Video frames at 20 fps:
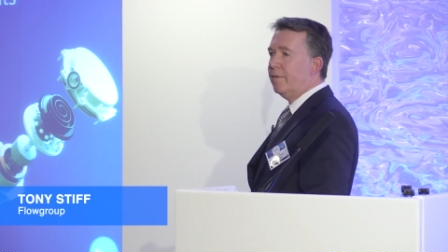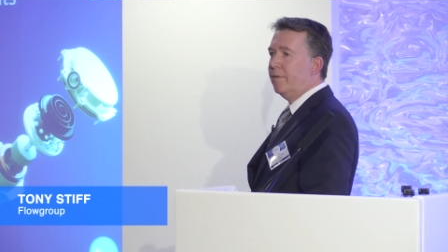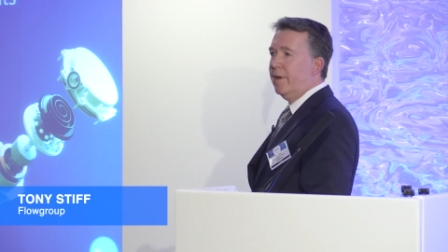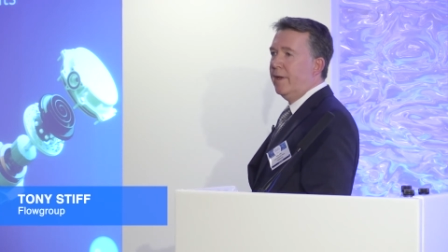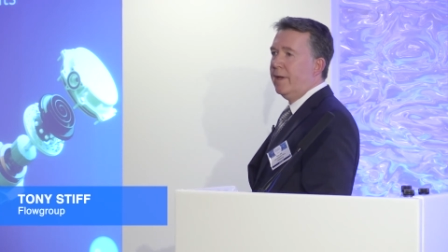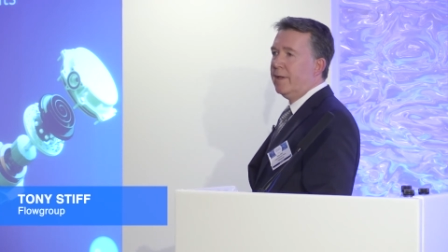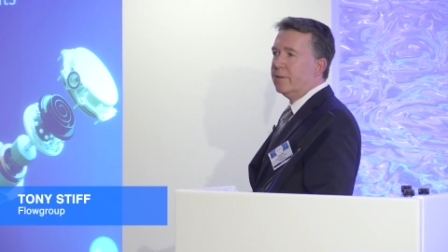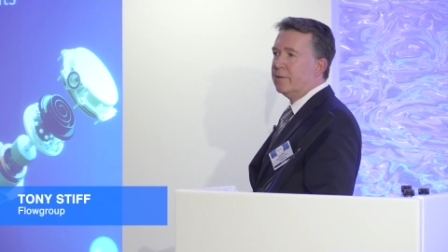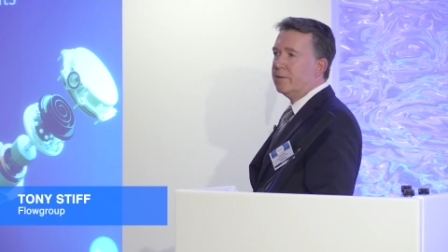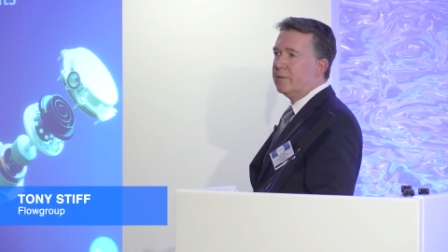
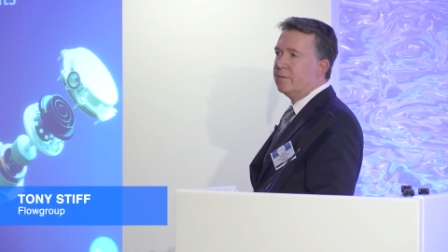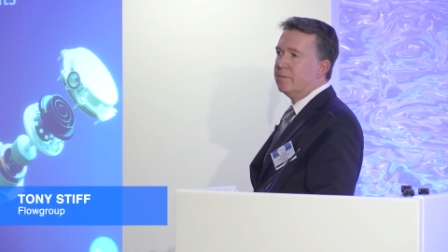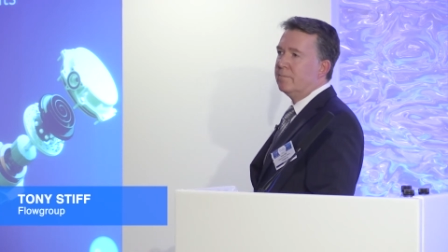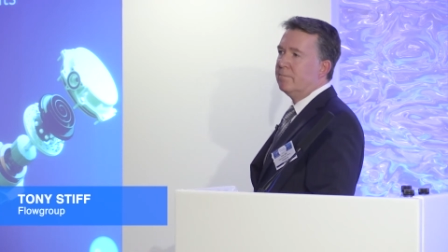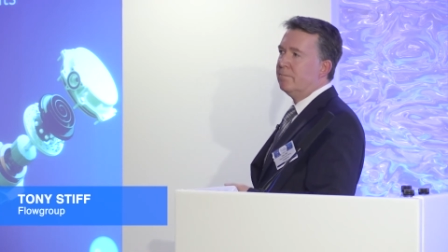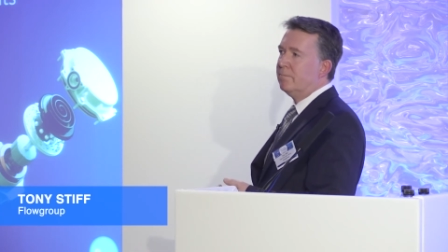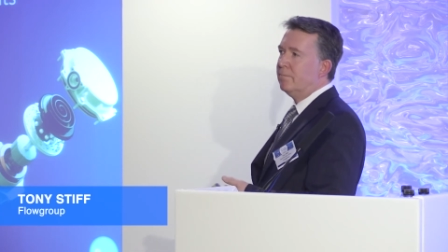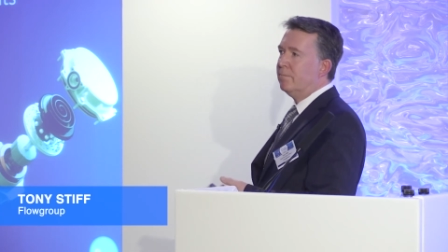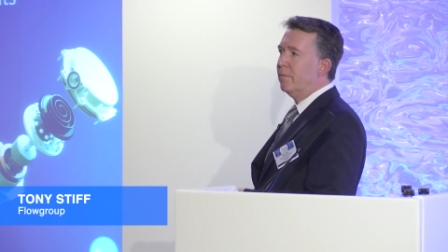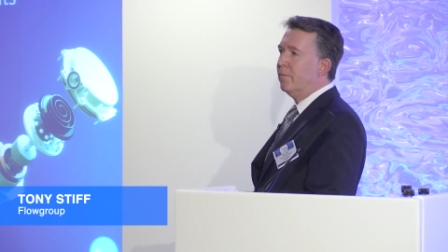fits
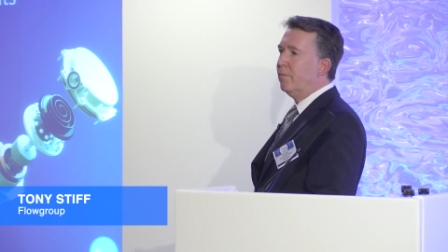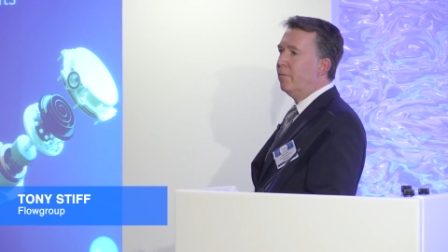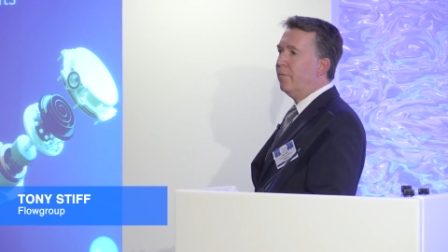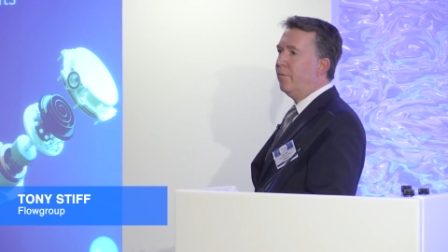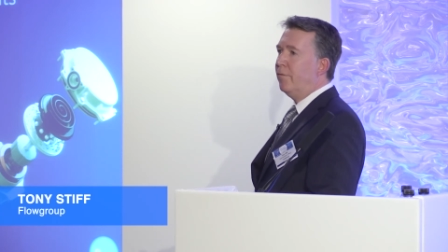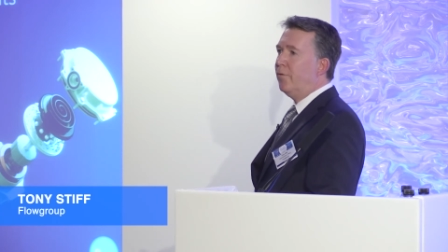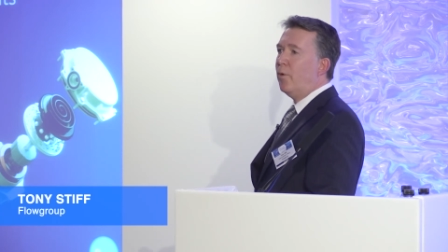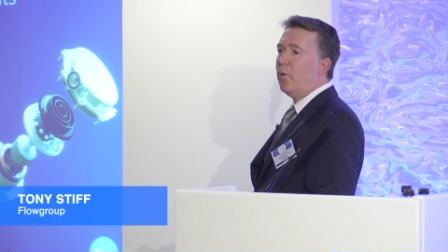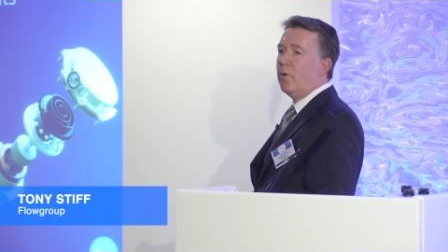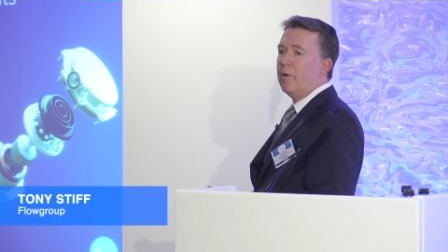
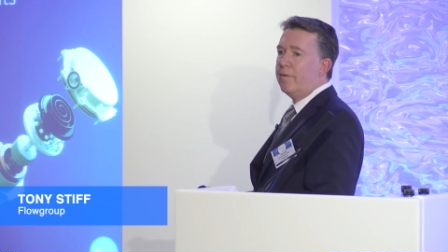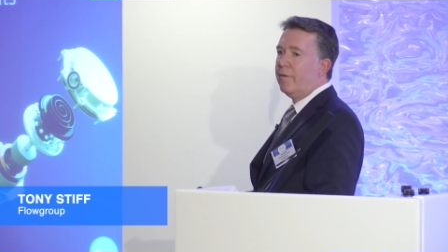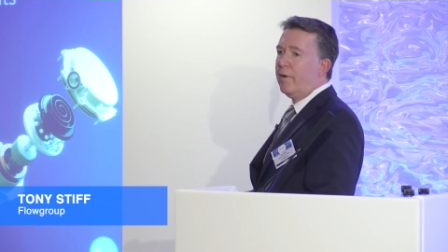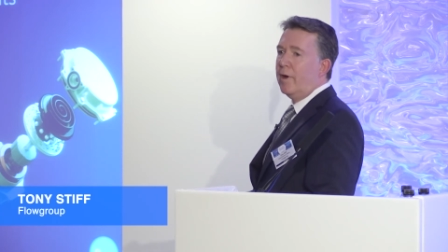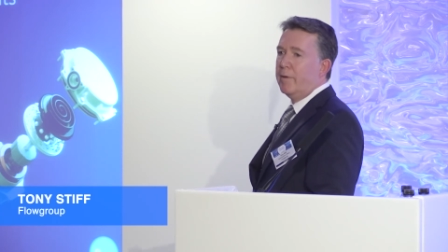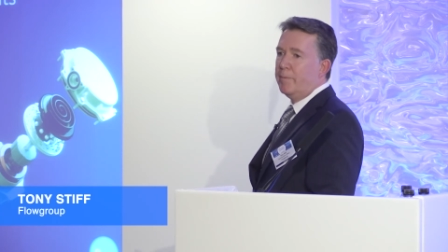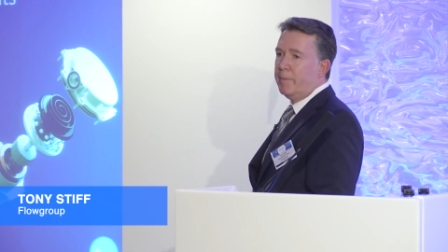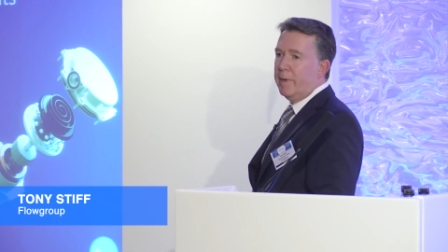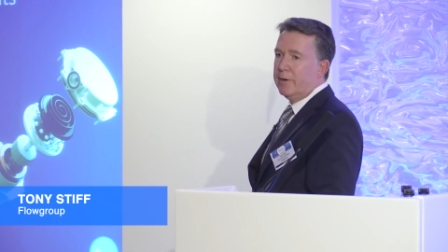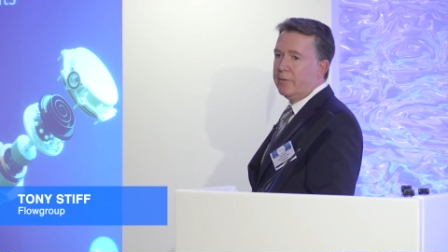four or
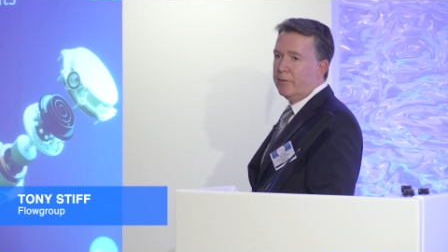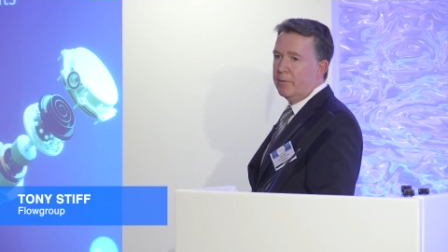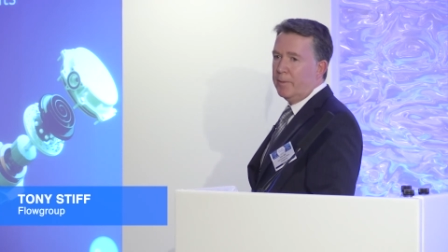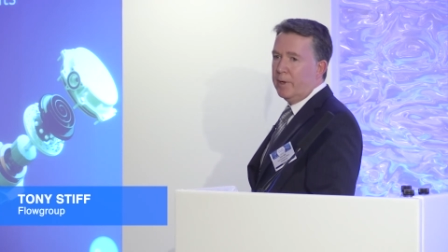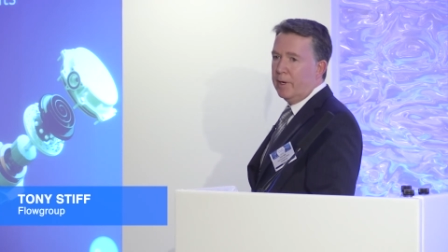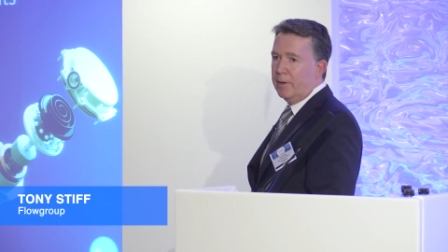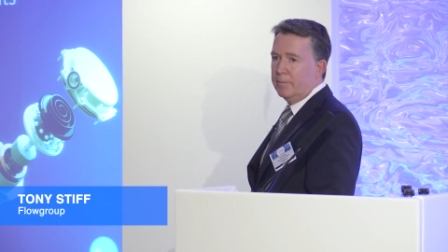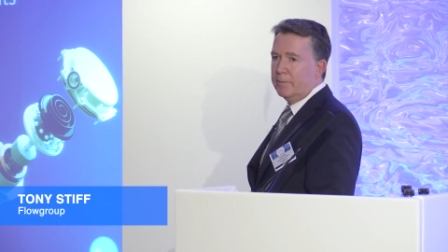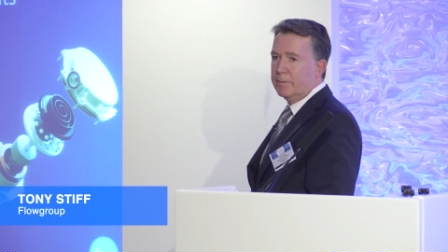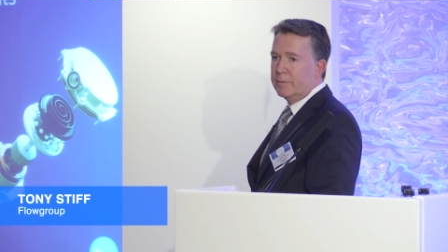five bedroom
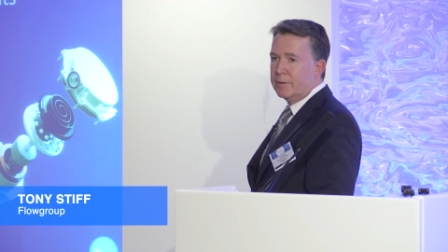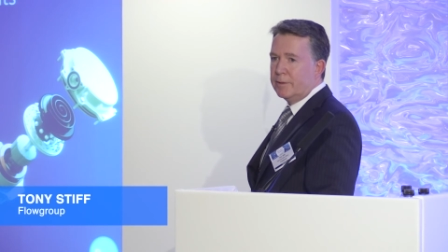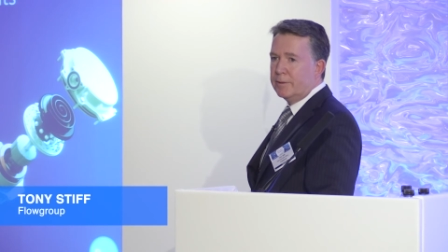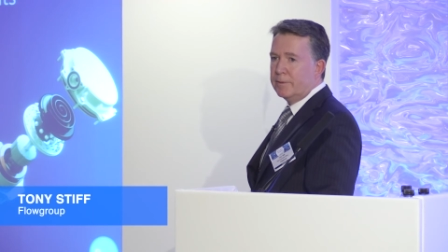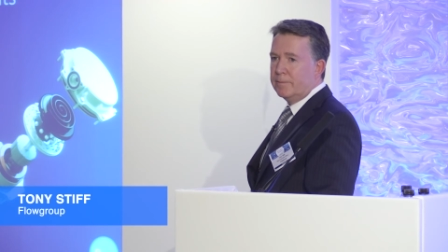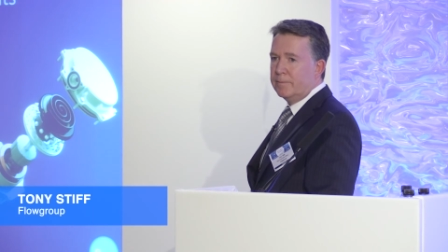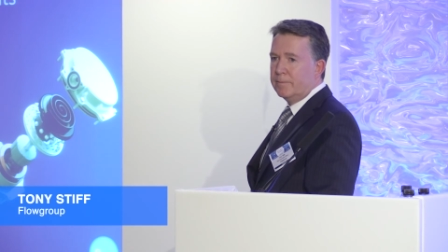homes.